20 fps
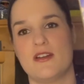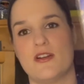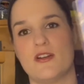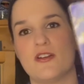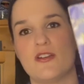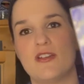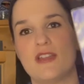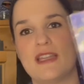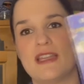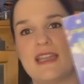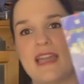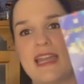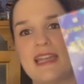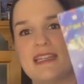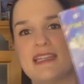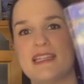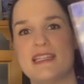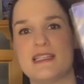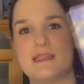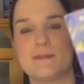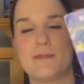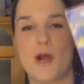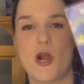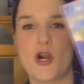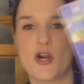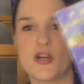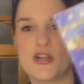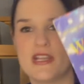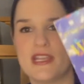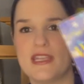early 90s
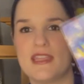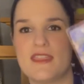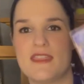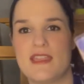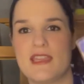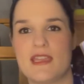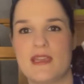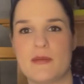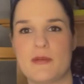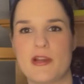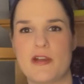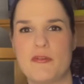party themed.